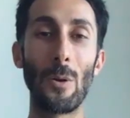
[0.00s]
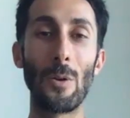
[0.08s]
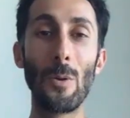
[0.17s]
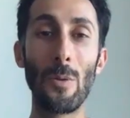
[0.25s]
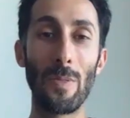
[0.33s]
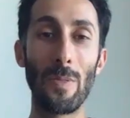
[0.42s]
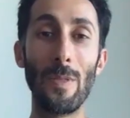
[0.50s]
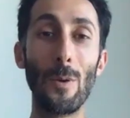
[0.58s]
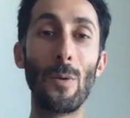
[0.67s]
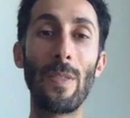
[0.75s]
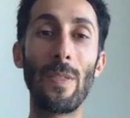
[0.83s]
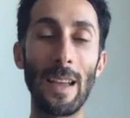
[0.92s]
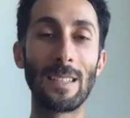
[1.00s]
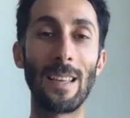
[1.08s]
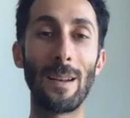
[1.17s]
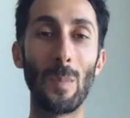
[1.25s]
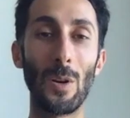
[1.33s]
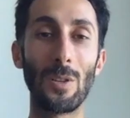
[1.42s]
new
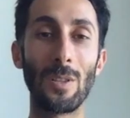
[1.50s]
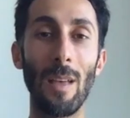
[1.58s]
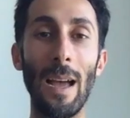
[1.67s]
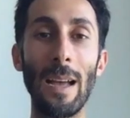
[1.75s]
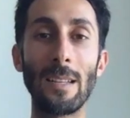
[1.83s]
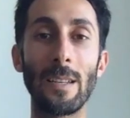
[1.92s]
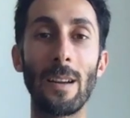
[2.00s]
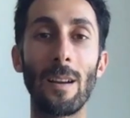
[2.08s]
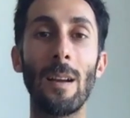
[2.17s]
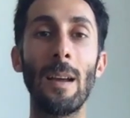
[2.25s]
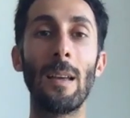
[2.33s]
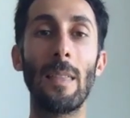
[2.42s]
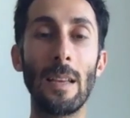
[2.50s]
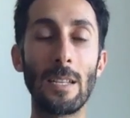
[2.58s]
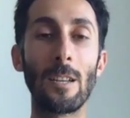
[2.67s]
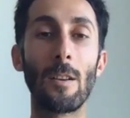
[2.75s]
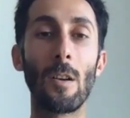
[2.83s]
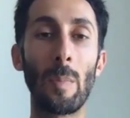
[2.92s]
things that emerged last year,
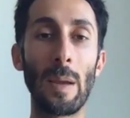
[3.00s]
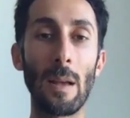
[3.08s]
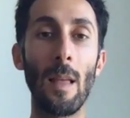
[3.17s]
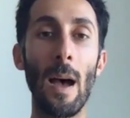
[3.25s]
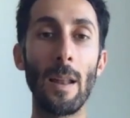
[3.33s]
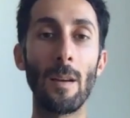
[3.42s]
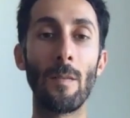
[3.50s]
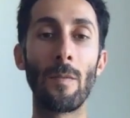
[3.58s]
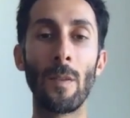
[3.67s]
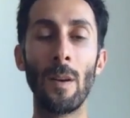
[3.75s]
this year will be a lot of